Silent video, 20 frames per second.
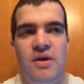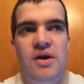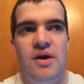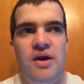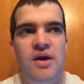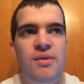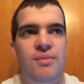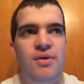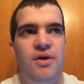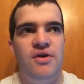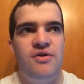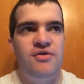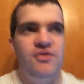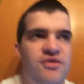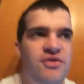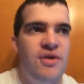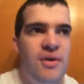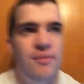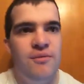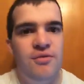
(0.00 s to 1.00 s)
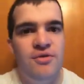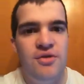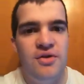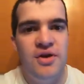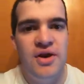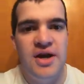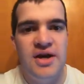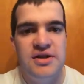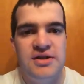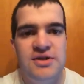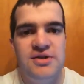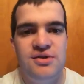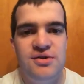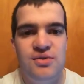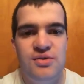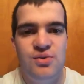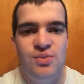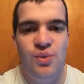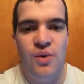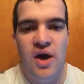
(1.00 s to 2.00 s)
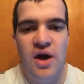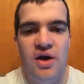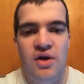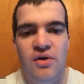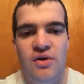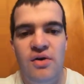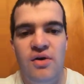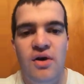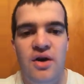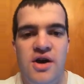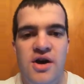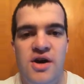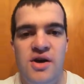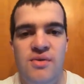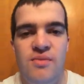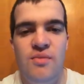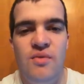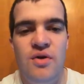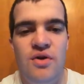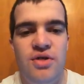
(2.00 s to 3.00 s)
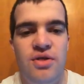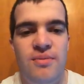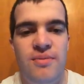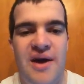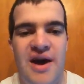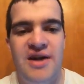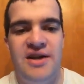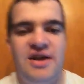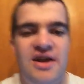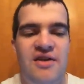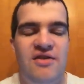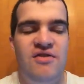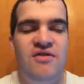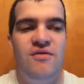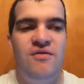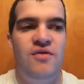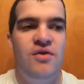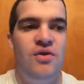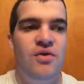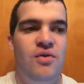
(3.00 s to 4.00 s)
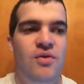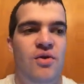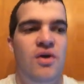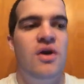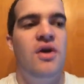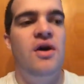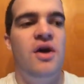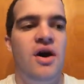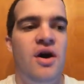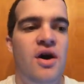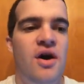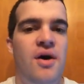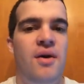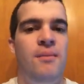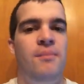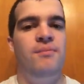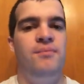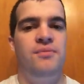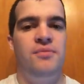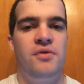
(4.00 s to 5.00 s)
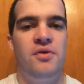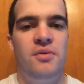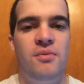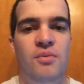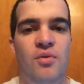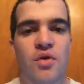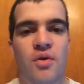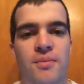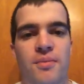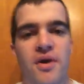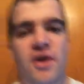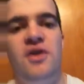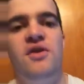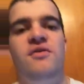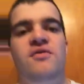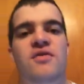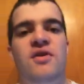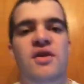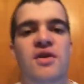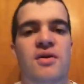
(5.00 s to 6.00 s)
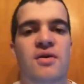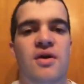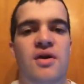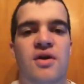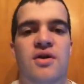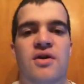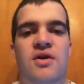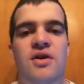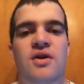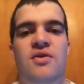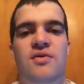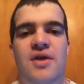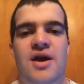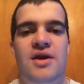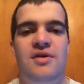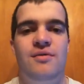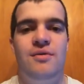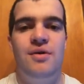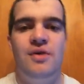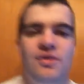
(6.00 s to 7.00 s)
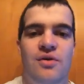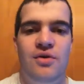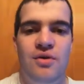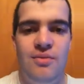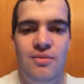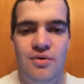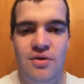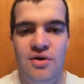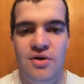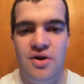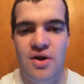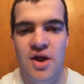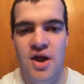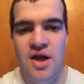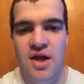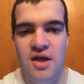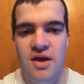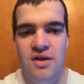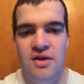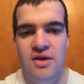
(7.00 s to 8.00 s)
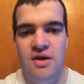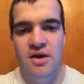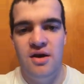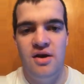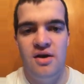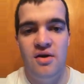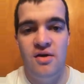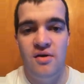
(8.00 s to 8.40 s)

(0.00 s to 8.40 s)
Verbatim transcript: uh, partially something for you guys to do as well um, with the podcast to feel um, more part of it, uh, interact with it a little more. And